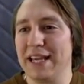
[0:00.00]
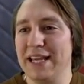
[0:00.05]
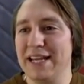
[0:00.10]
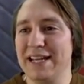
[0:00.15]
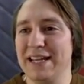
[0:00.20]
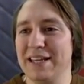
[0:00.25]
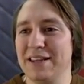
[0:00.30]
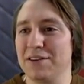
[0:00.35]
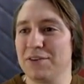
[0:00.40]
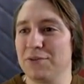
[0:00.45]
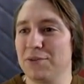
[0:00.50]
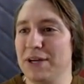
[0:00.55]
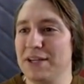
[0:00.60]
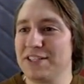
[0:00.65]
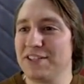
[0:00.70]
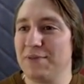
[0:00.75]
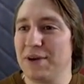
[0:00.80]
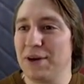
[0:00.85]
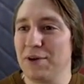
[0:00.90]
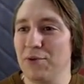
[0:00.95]
eating the
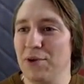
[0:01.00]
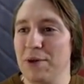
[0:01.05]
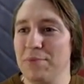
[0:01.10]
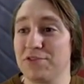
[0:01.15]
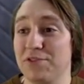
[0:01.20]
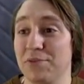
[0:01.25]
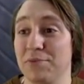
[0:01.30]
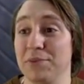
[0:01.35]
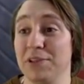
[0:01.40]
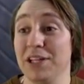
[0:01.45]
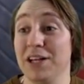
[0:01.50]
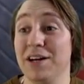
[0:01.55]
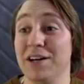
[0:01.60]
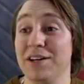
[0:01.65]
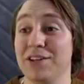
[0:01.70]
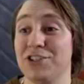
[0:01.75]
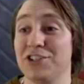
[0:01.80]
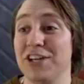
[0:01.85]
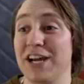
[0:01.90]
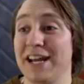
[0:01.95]
rest of my ribs from lunch.